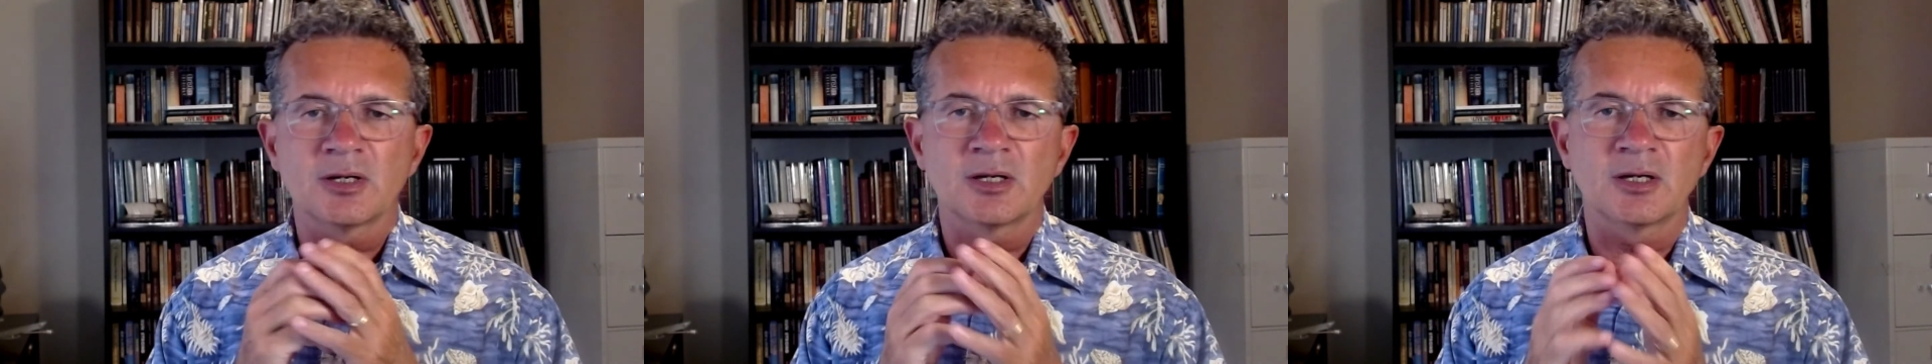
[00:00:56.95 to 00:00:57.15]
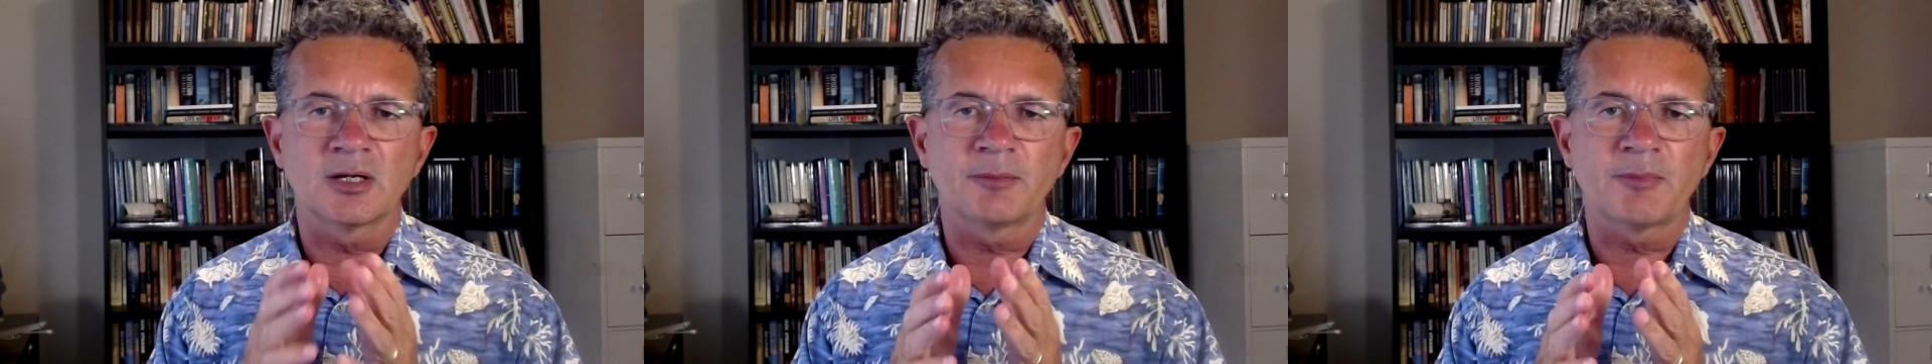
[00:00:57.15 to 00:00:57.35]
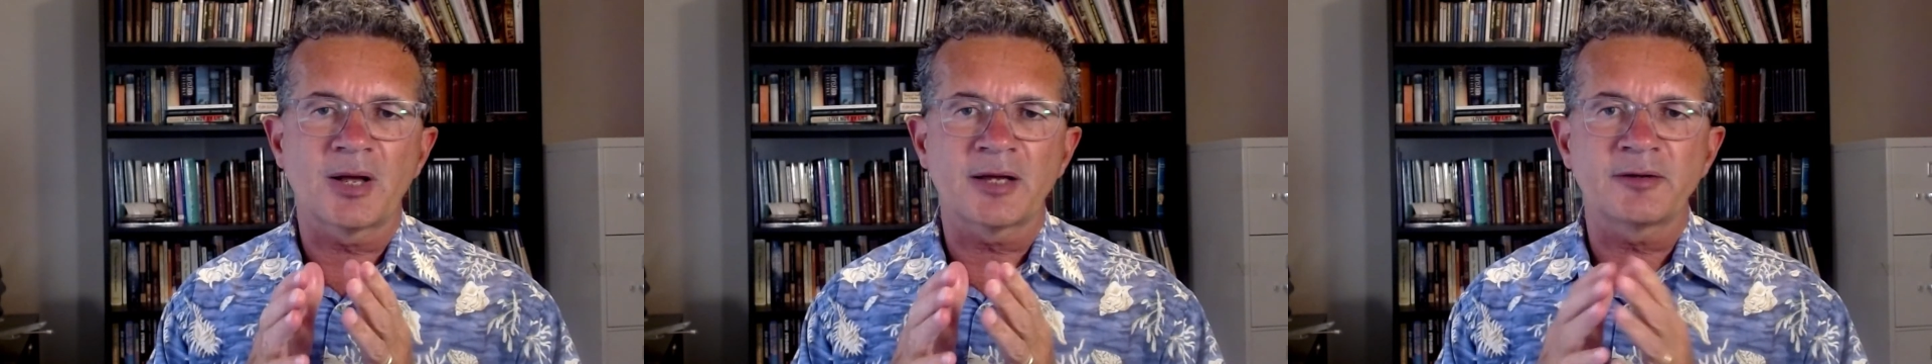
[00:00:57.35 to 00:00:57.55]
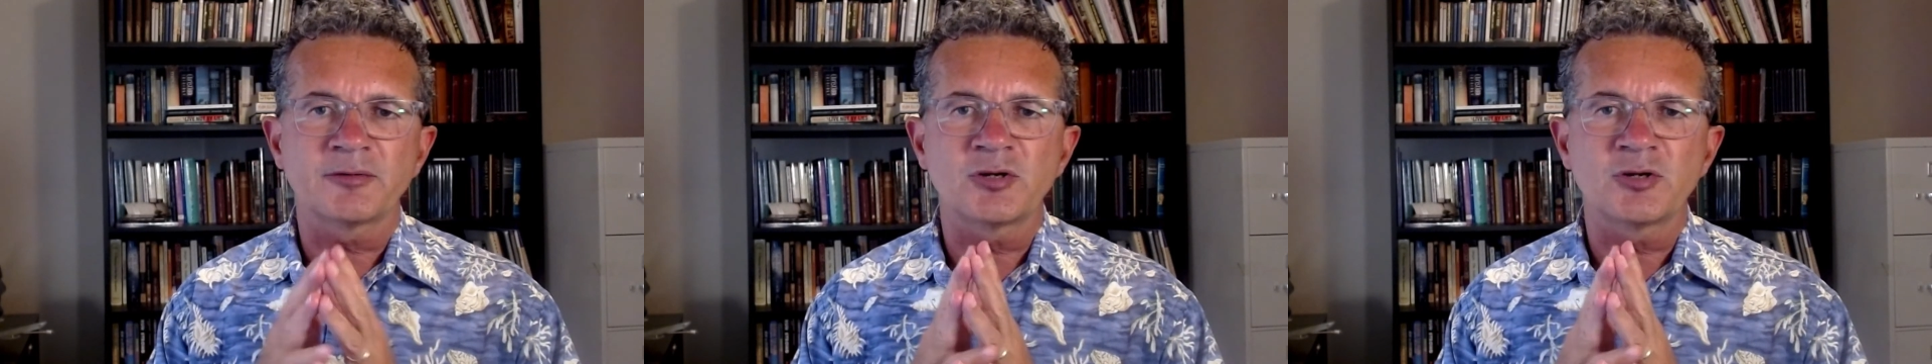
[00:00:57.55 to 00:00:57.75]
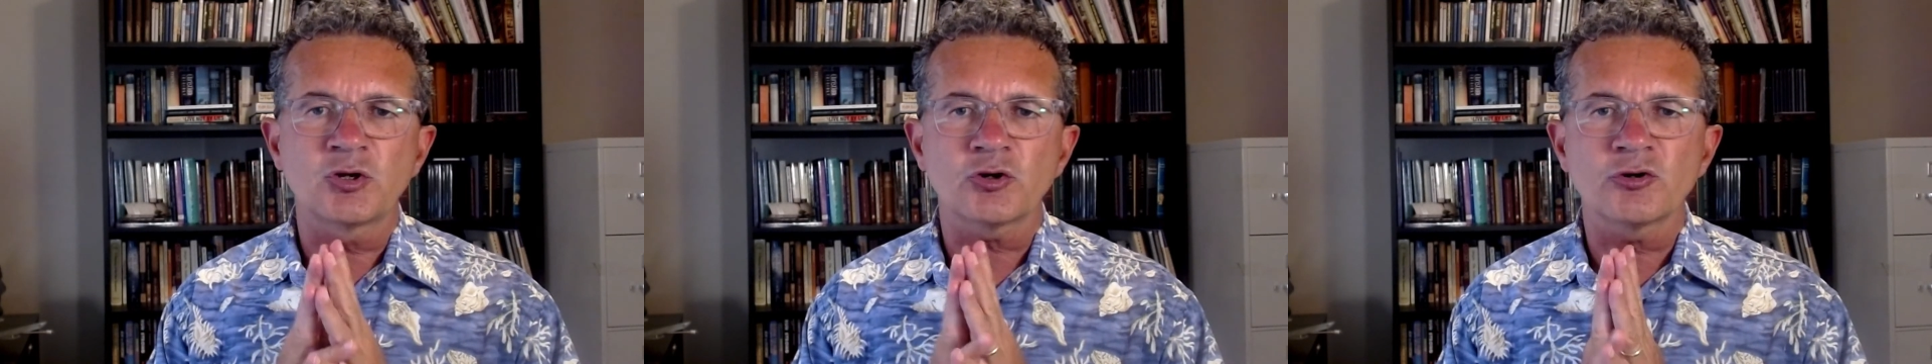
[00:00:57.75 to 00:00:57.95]
I'd
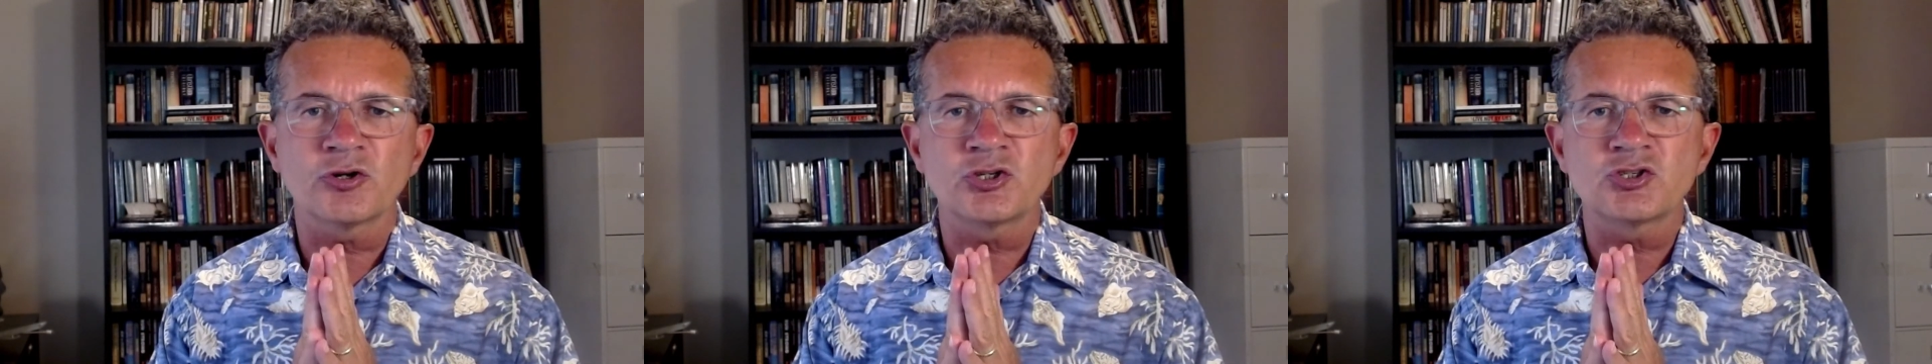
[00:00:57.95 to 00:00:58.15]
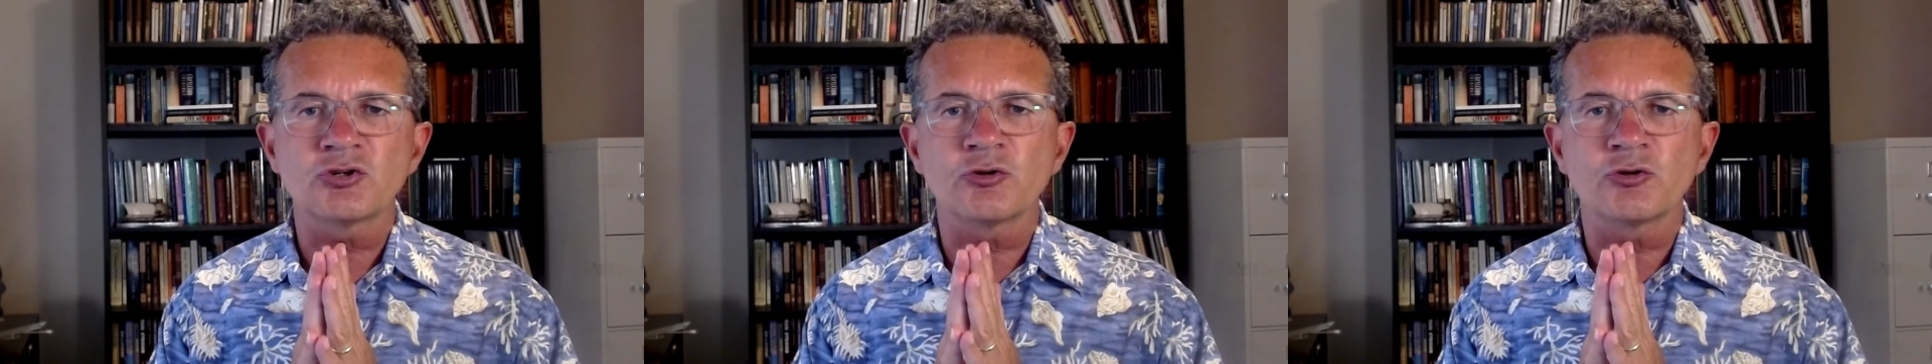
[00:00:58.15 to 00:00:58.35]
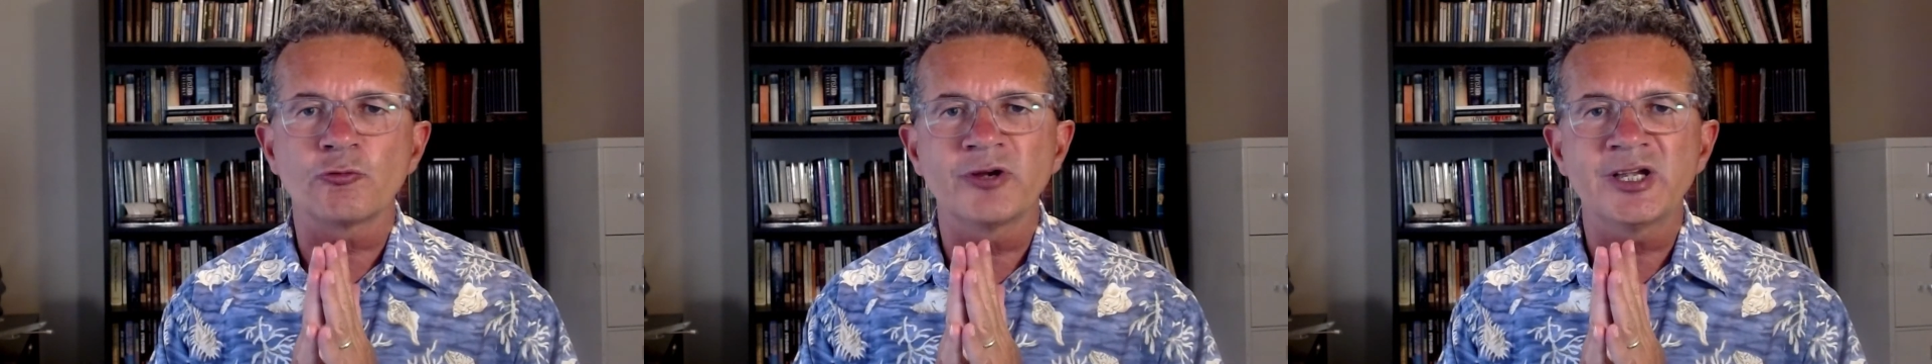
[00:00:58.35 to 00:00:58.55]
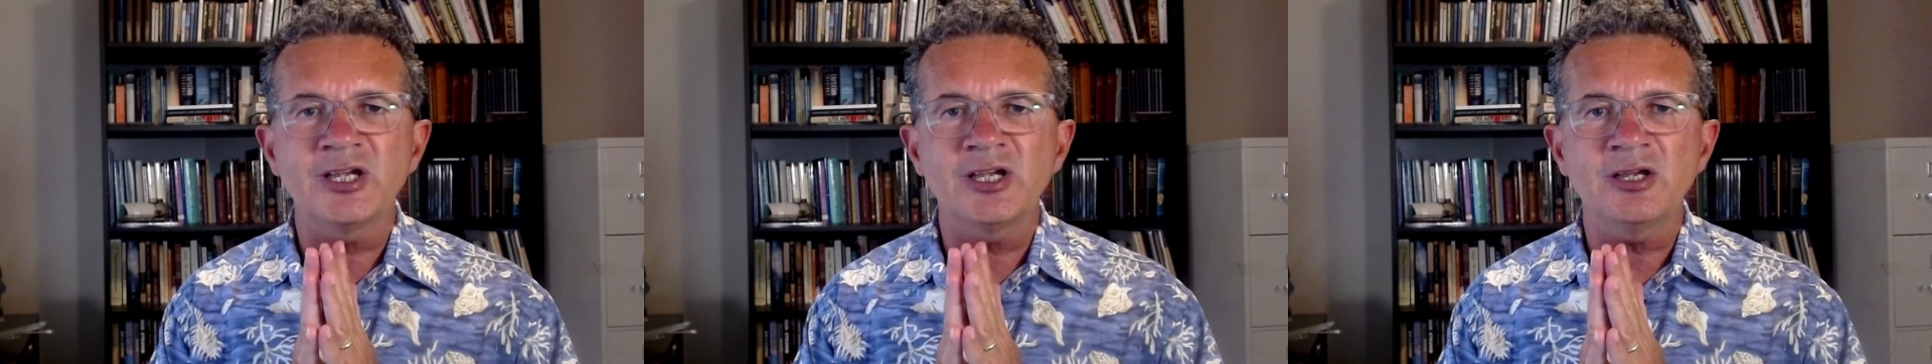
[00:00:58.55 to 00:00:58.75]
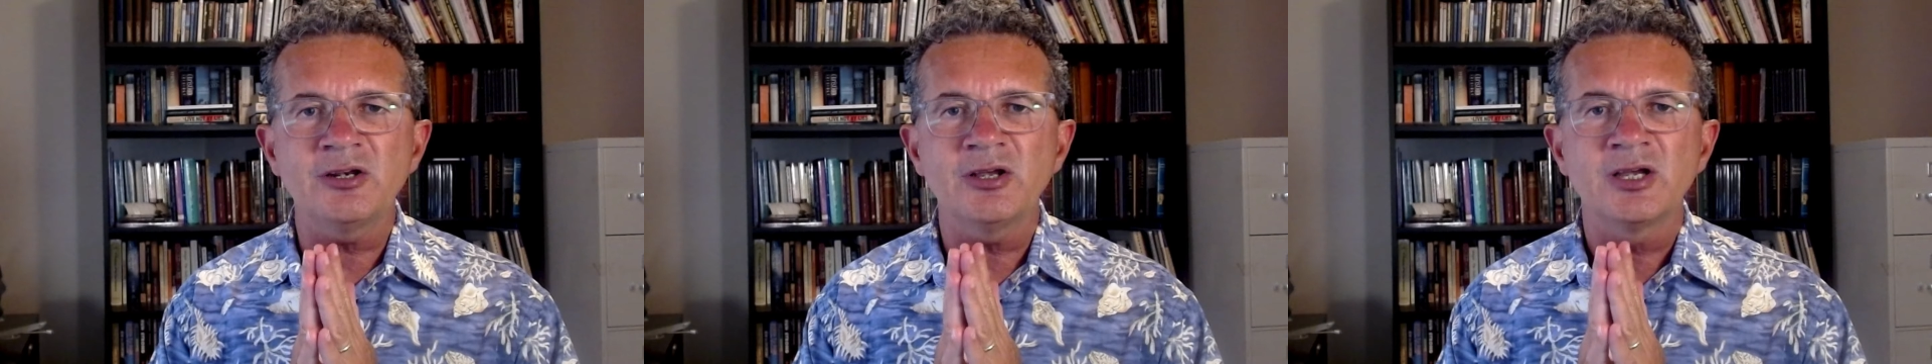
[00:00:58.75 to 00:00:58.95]
encourage you to
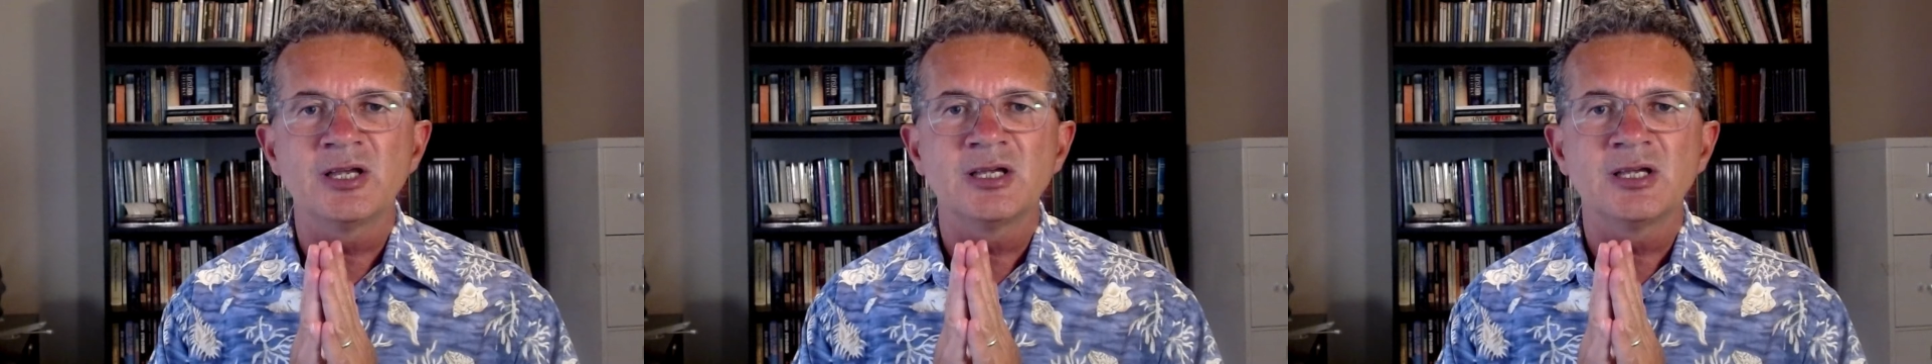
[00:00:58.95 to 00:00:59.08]
read